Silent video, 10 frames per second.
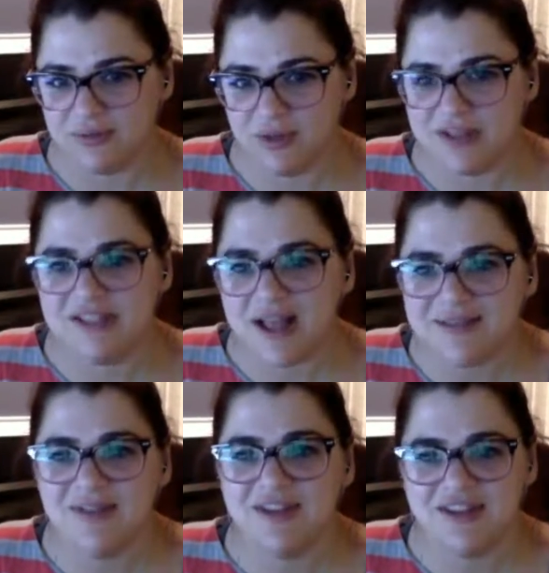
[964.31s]
It's not
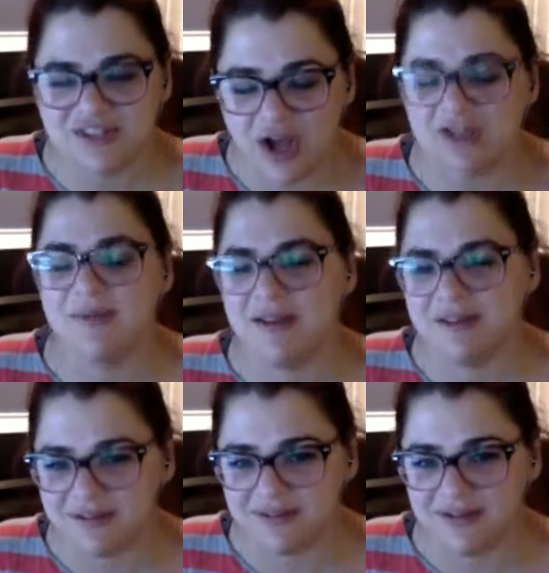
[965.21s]
something that is talked about
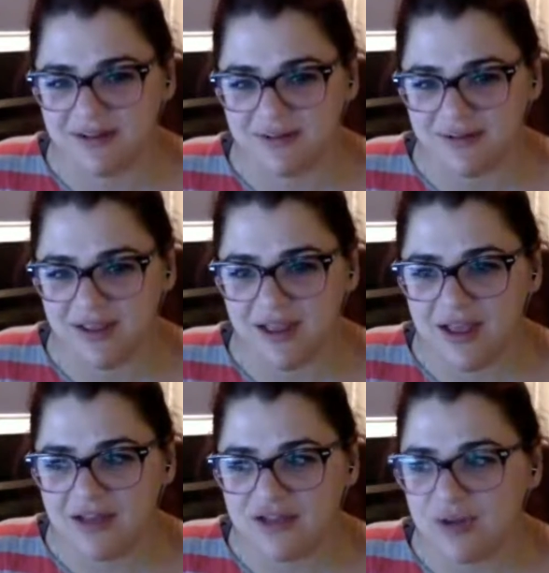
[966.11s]
in
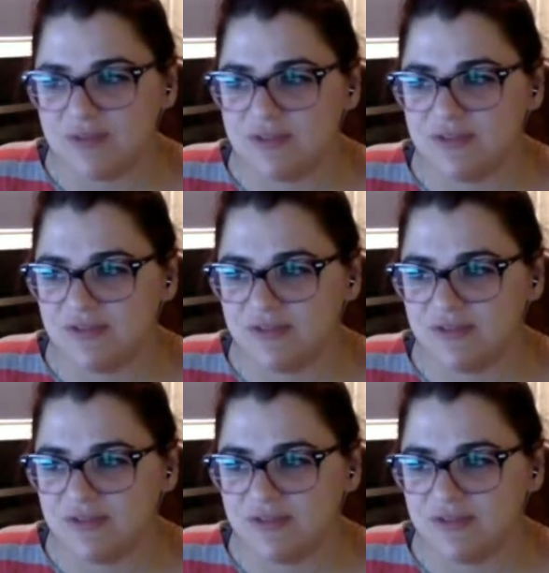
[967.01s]
terms of